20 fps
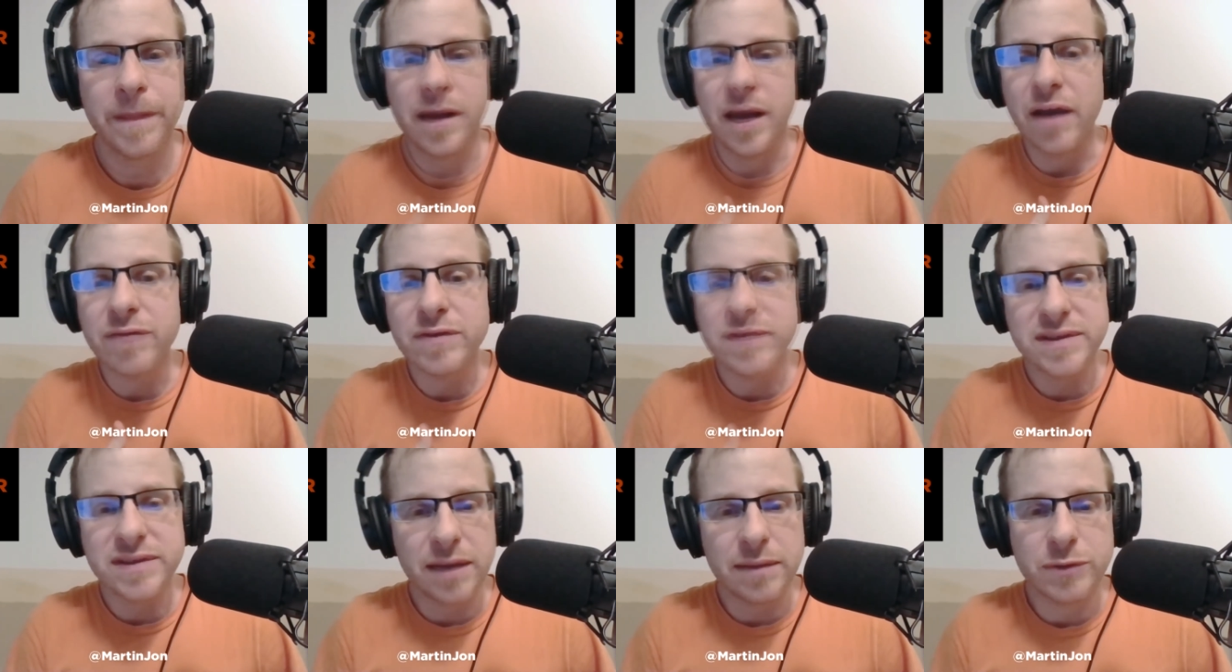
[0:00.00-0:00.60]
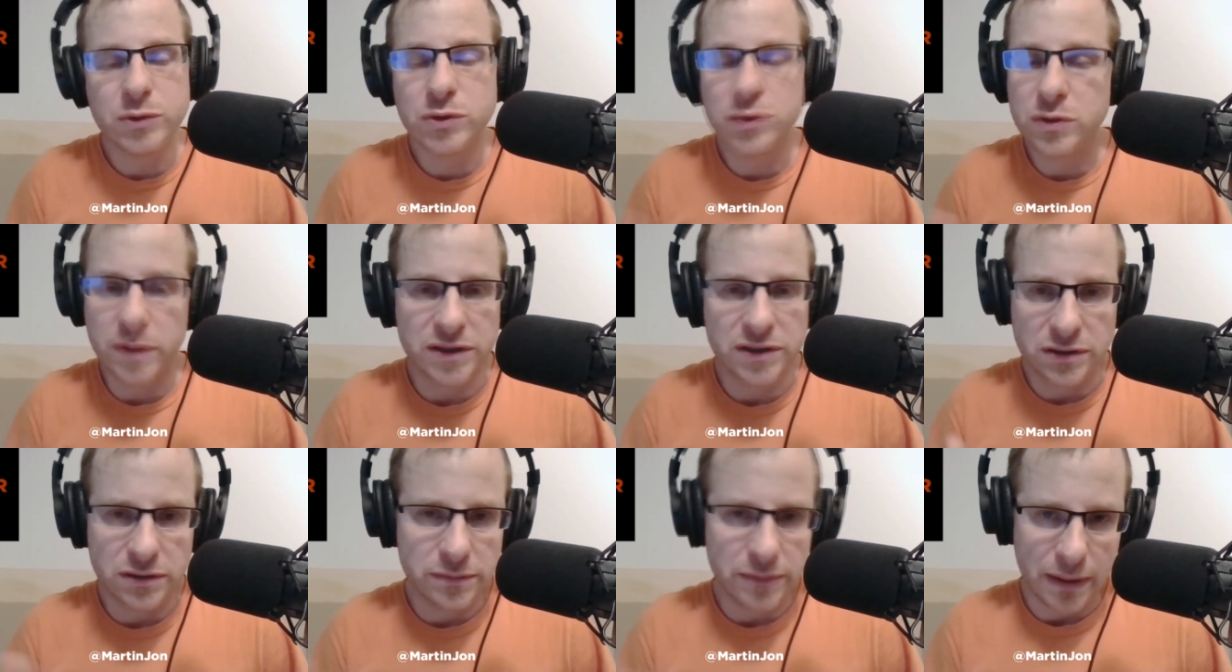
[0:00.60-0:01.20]
Every time he was
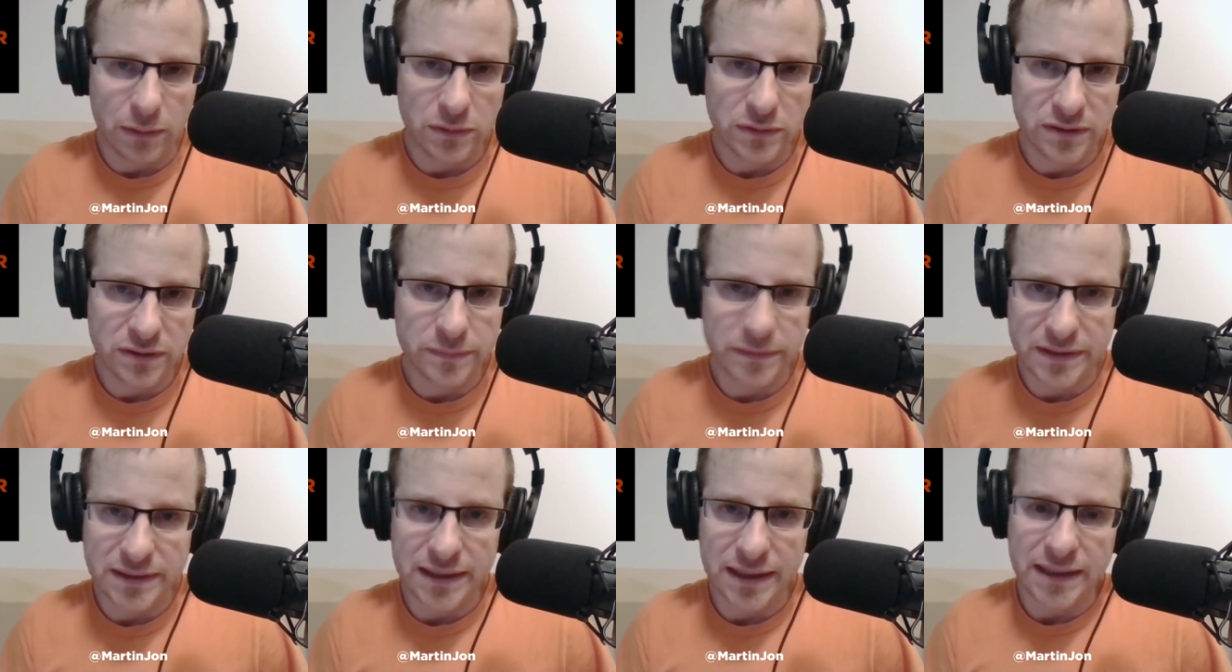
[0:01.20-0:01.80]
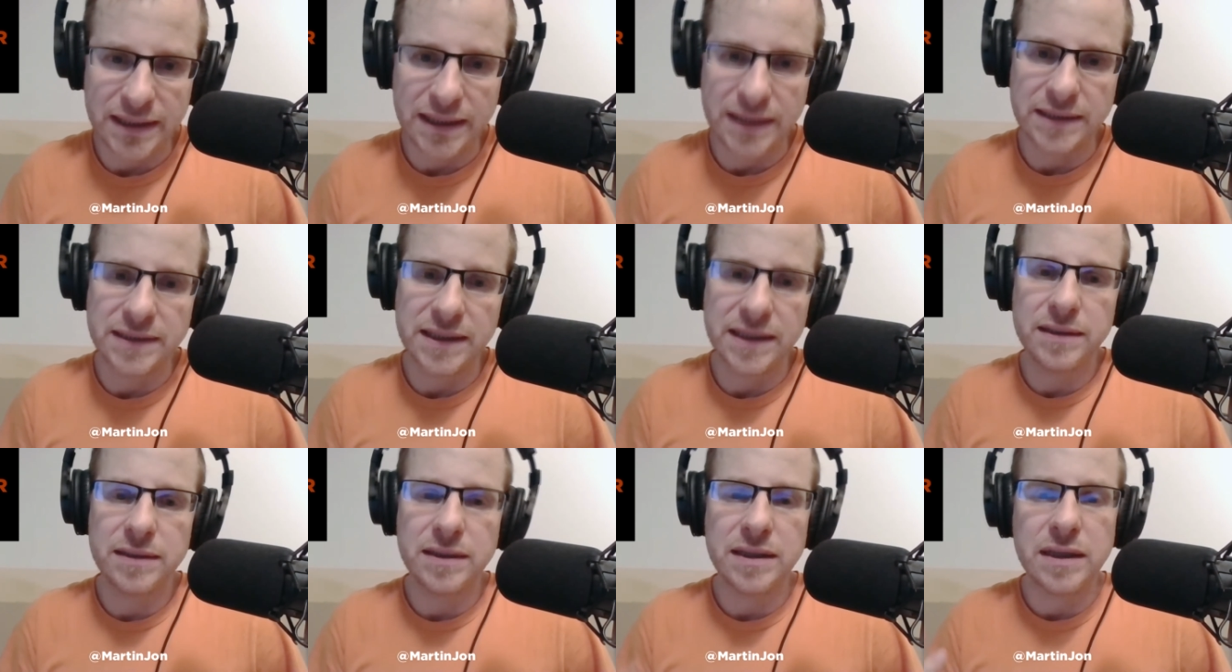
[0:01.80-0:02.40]
questioned about something that he
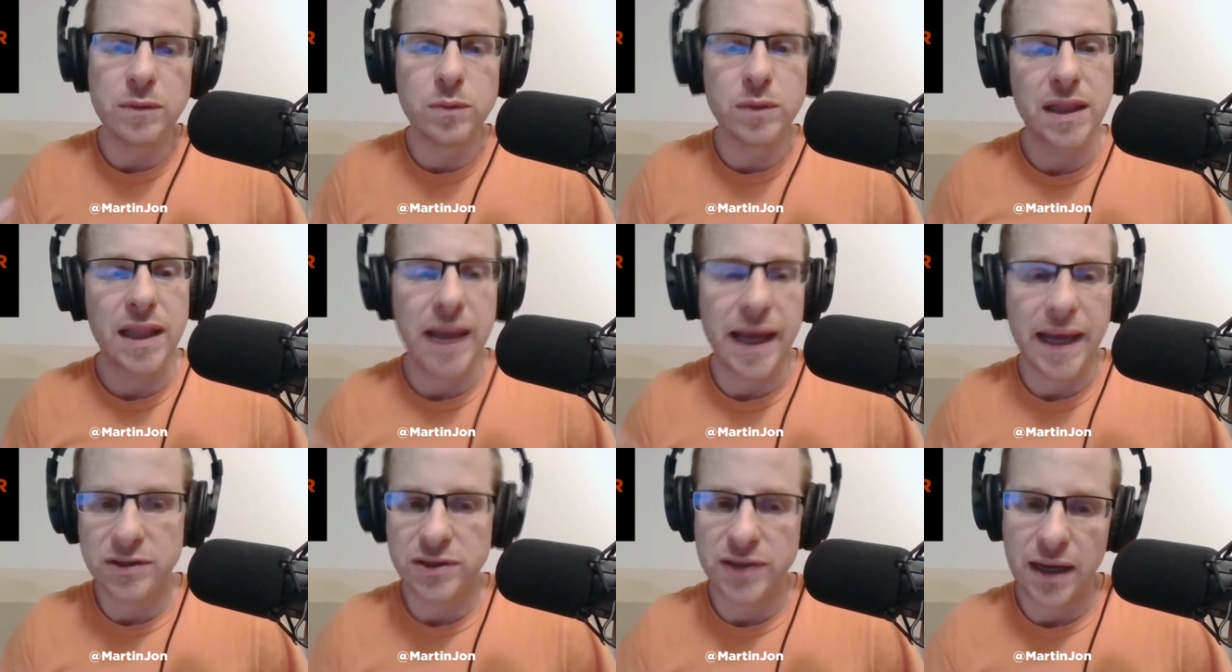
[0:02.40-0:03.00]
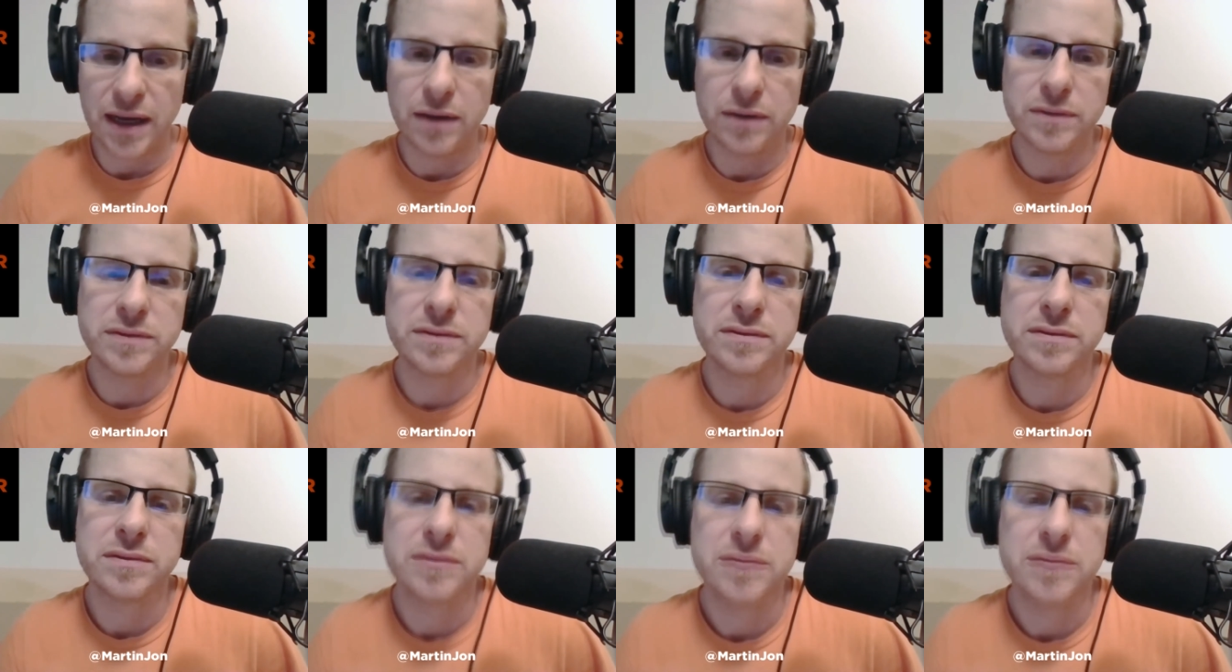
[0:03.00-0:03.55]
did, he would lash out.